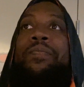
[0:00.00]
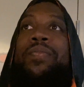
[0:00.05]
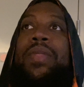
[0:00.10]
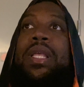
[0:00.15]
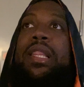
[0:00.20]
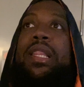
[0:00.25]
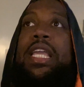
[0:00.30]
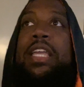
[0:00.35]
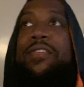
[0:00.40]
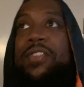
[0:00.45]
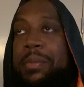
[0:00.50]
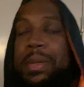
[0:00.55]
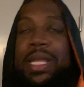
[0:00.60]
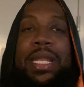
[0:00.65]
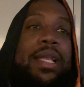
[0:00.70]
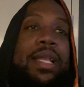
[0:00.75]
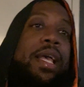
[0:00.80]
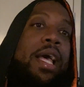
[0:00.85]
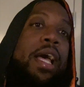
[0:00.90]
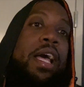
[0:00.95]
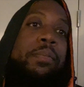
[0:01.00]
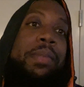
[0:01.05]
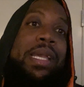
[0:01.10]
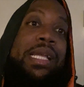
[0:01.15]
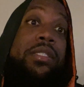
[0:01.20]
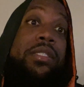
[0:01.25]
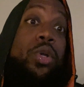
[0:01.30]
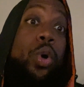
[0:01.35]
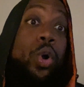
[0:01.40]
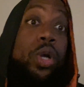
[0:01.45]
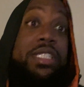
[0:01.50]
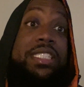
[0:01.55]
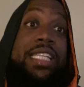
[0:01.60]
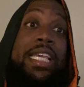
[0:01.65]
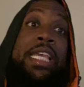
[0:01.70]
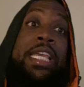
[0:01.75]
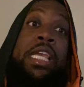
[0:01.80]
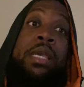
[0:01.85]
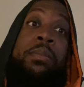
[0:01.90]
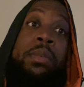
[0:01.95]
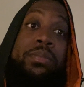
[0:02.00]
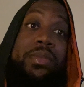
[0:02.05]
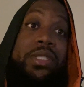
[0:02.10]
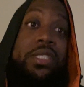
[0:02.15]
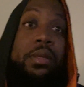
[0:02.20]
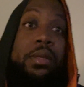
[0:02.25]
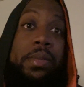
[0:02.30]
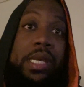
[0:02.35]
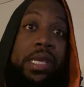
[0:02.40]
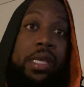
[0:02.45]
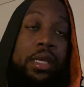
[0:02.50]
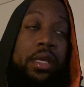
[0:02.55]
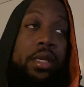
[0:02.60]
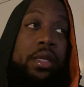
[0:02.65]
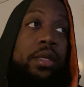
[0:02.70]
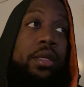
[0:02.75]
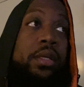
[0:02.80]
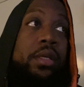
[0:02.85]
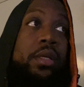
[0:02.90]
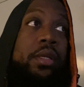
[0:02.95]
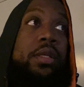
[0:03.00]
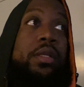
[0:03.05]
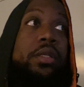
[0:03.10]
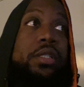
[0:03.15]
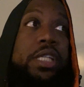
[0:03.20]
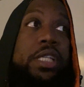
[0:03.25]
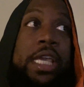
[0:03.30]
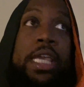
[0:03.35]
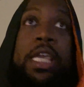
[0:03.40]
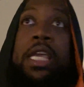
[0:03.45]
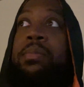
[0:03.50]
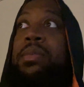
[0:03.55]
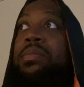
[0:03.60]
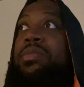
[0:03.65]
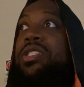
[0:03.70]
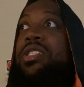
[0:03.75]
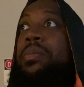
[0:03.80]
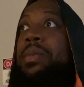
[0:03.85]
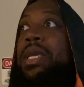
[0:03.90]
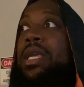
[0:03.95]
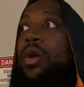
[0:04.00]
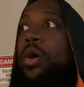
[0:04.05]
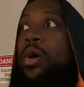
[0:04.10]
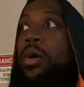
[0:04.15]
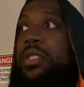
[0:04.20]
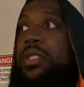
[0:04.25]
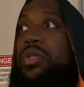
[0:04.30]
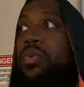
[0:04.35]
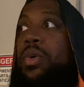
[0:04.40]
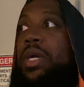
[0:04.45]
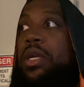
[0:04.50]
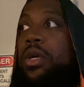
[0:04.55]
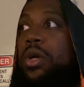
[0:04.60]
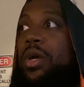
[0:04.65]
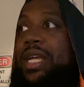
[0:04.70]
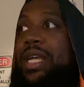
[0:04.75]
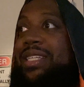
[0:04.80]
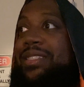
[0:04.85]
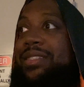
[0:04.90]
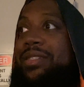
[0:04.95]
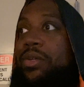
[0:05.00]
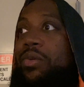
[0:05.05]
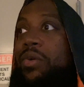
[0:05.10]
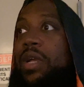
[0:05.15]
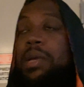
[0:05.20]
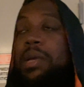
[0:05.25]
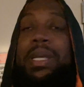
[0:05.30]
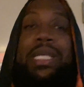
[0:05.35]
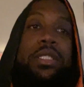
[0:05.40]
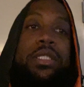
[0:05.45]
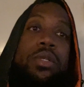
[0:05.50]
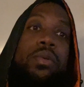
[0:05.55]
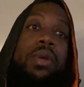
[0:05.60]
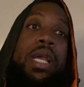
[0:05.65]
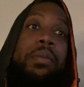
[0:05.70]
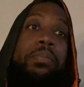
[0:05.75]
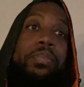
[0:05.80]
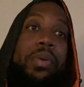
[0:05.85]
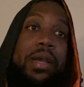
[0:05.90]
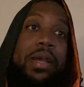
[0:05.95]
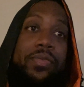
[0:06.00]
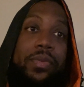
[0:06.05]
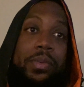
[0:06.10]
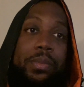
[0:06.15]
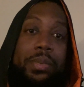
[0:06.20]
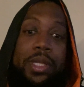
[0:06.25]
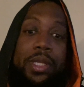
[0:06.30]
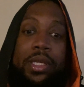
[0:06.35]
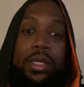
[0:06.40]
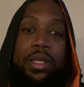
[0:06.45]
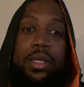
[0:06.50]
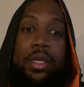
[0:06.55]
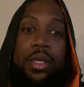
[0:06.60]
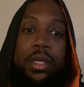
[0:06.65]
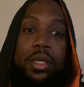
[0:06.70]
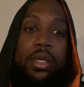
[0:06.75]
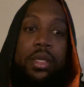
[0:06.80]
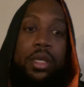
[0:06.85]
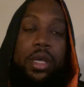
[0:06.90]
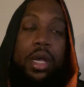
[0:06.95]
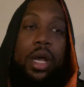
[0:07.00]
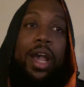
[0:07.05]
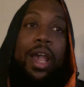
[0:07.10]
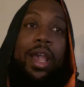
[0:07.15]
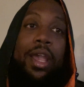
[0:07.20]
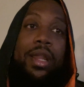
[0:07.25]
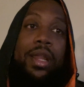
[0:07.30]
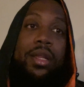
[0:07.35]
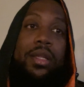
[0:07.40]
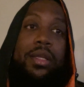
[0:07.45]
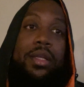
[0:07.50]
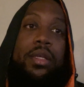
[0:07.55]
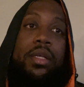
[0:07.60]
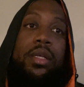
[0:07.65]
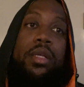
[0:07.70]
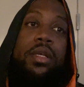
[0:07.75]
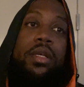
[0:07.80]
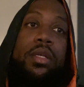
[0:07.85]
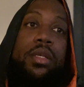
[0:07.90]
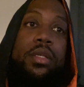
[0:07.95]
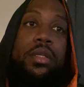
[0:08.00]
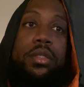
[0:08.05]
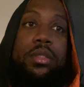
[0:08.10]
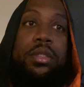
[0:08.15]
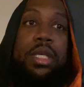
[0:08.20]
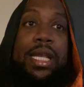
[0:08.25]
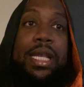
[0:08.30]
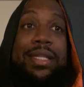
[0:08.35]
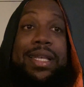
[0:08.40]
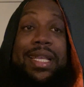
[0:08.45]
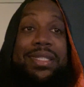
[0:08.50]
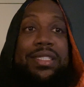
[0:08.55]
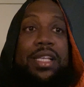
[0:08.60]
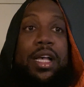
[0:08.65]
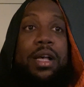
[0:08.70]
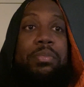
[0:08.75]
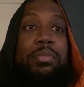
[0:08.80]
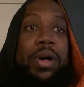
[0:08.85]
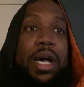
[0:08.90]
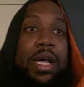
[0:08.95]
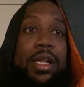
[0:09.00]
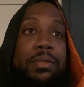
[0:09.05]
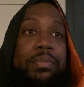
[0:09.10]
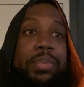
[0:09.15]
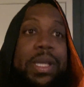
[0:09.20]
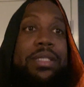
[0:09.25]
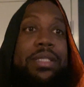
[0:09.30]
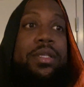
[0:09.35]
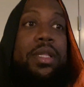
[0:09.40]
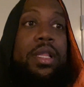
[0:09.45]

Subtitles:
leave them in the comments or DM them to me. DM them to me on Twitter or Instagram. Instagram preferably. All right? Hit that sub button. Peace and